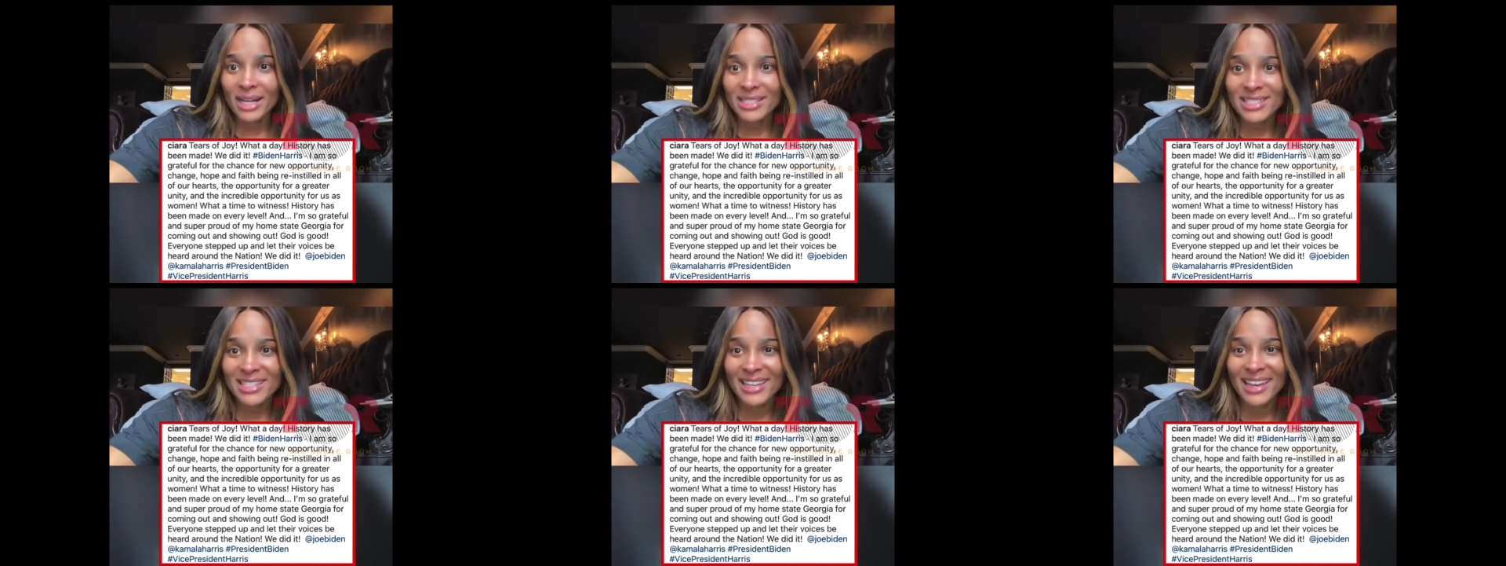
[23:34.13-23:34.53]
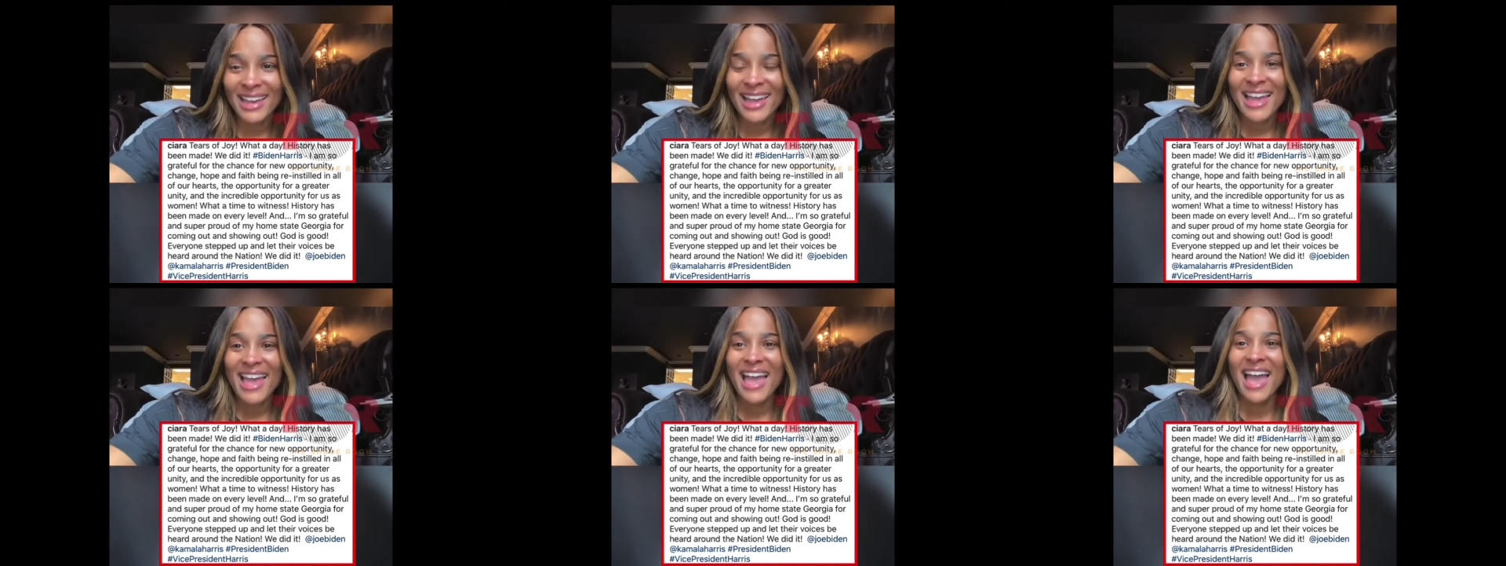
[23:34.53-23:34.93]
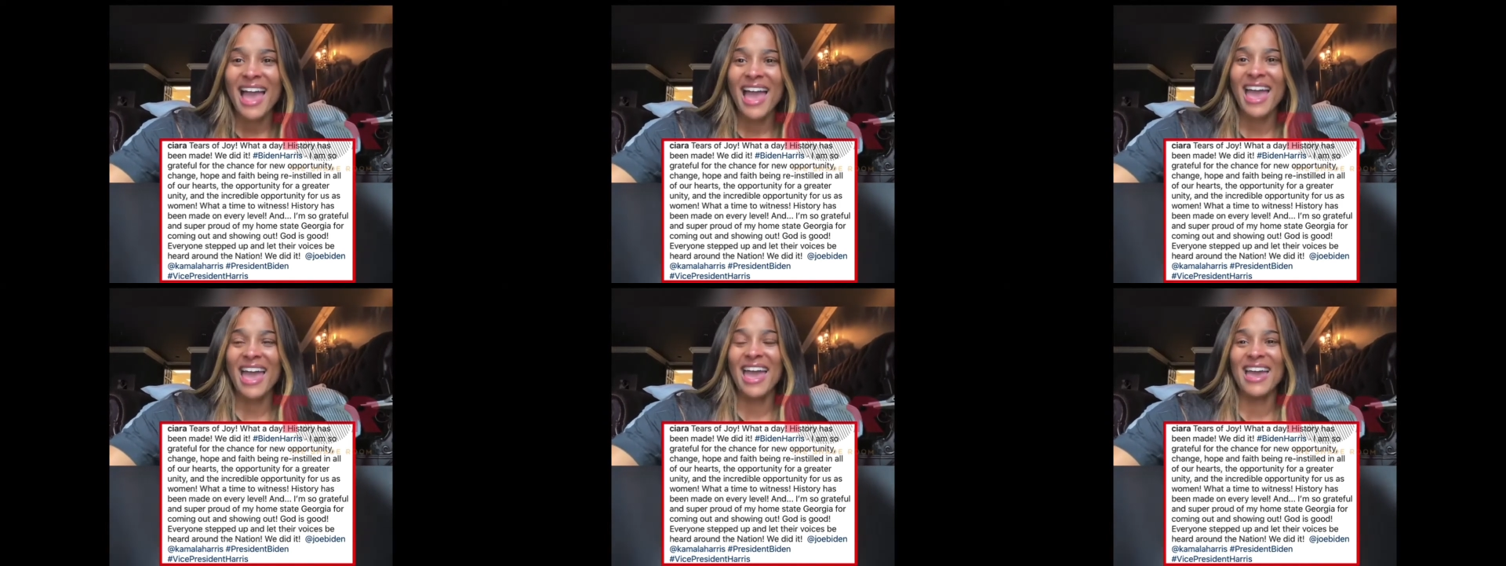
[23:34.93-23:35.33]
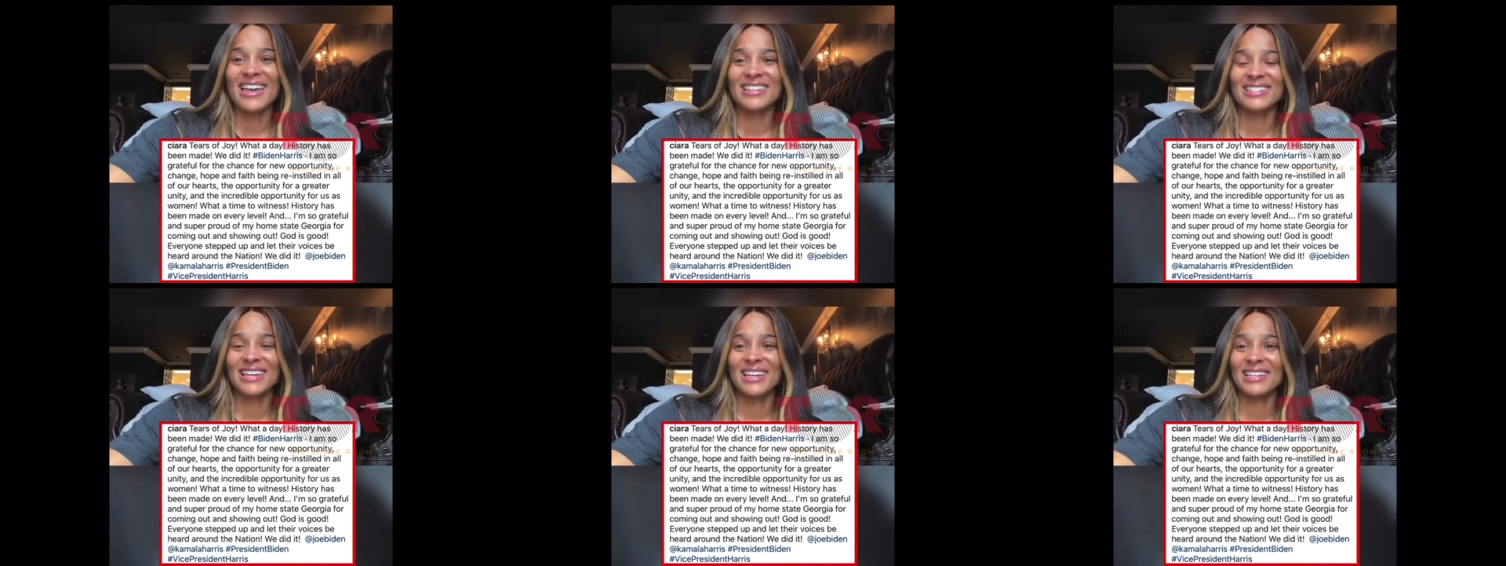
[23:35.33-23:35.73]
And they shall not
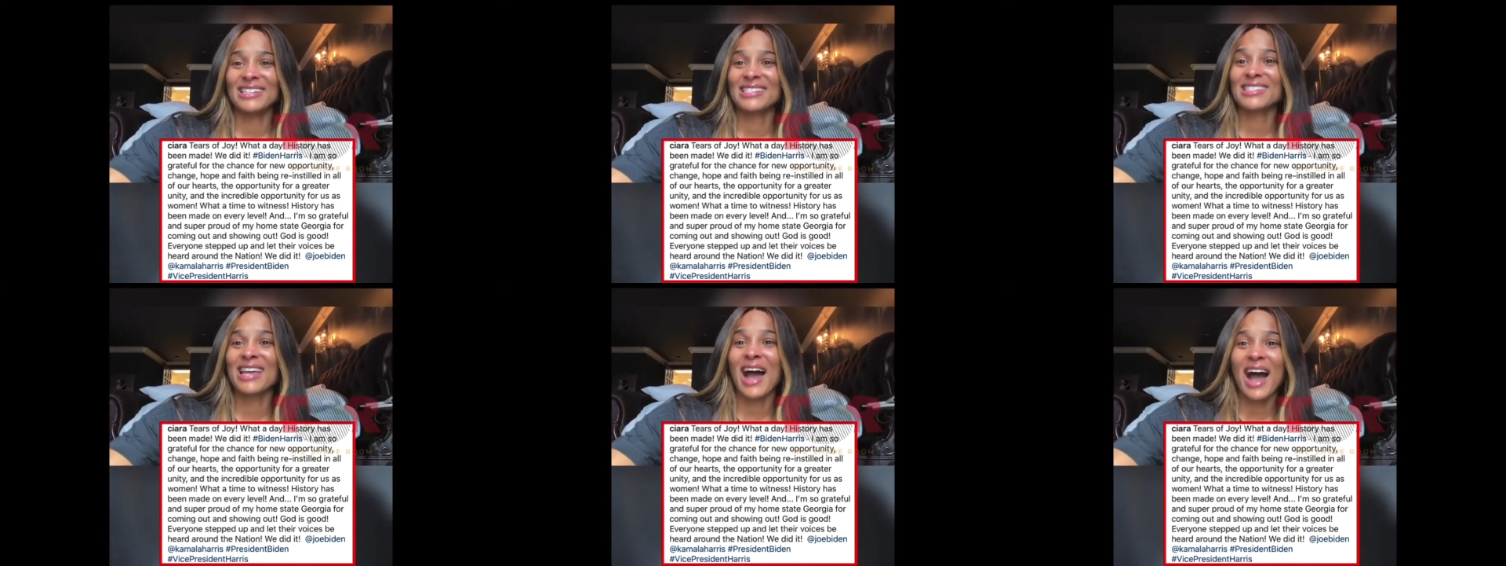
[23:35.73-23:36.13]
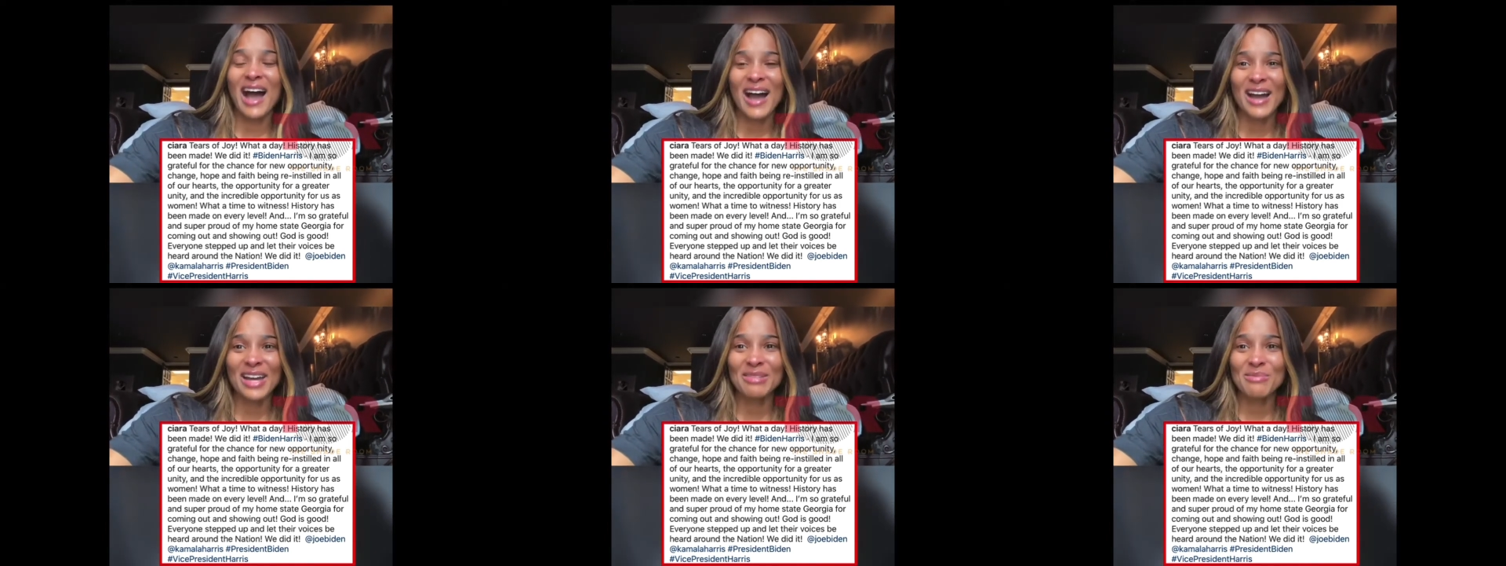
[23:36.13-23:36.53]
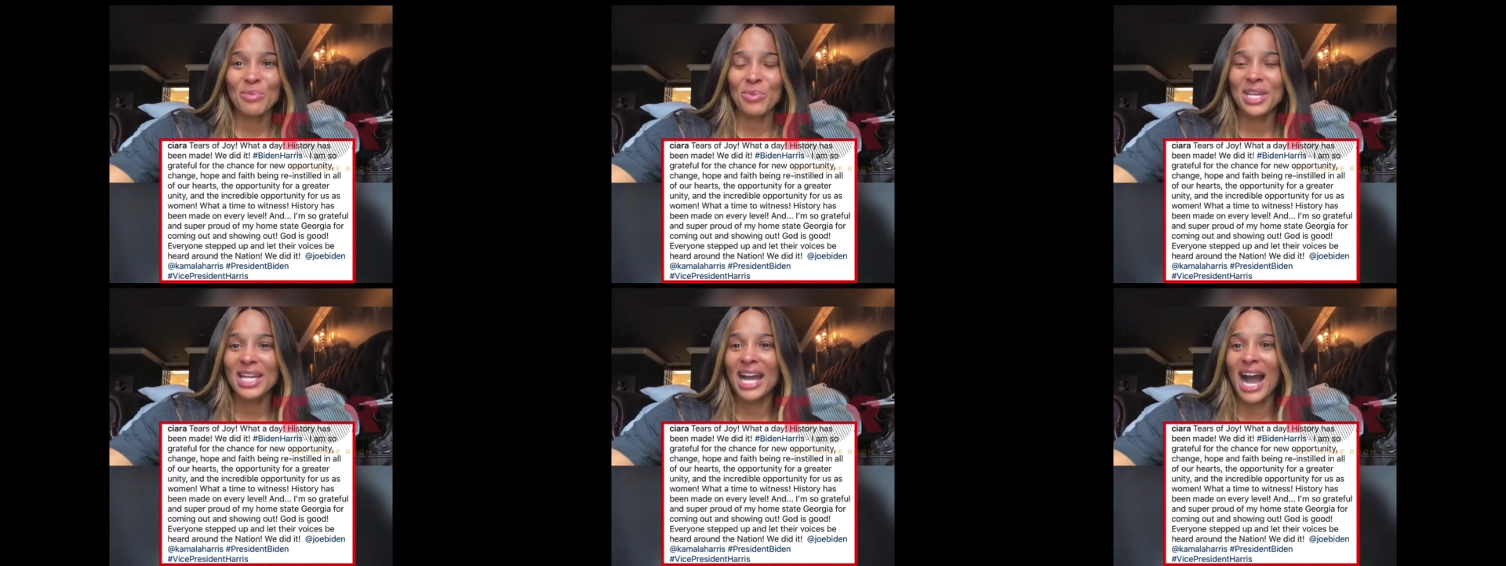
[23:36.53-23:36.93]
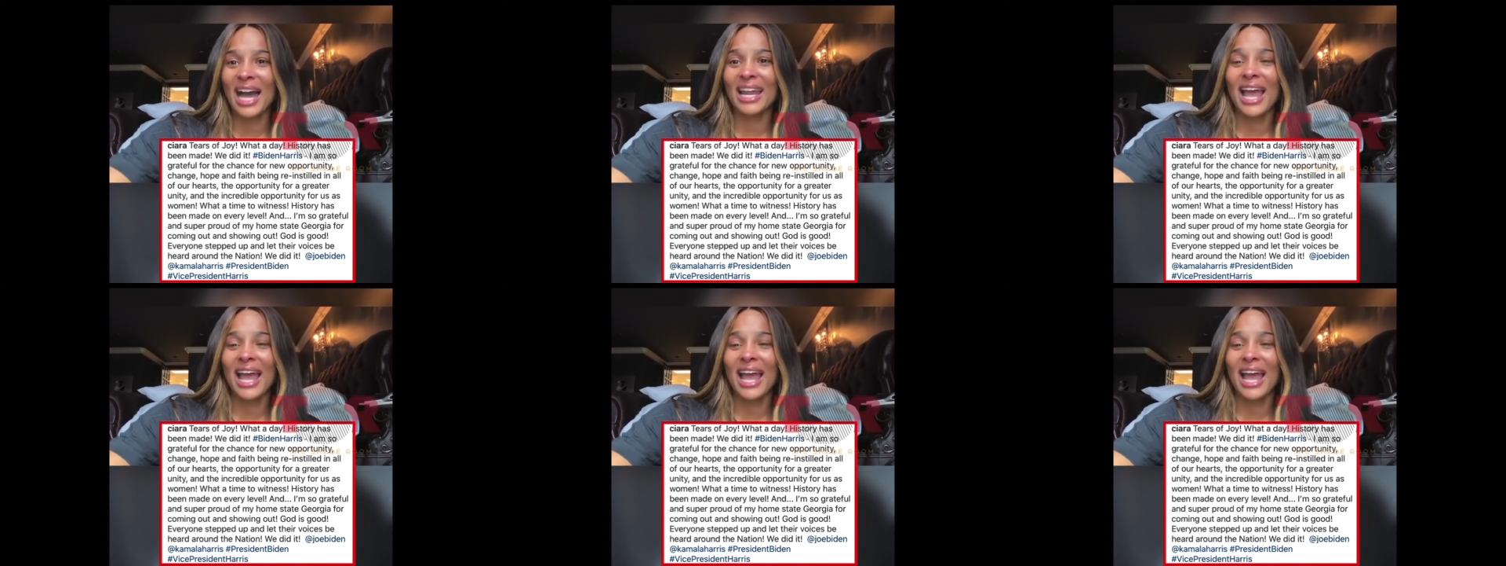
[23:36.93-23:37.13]
regard their kings.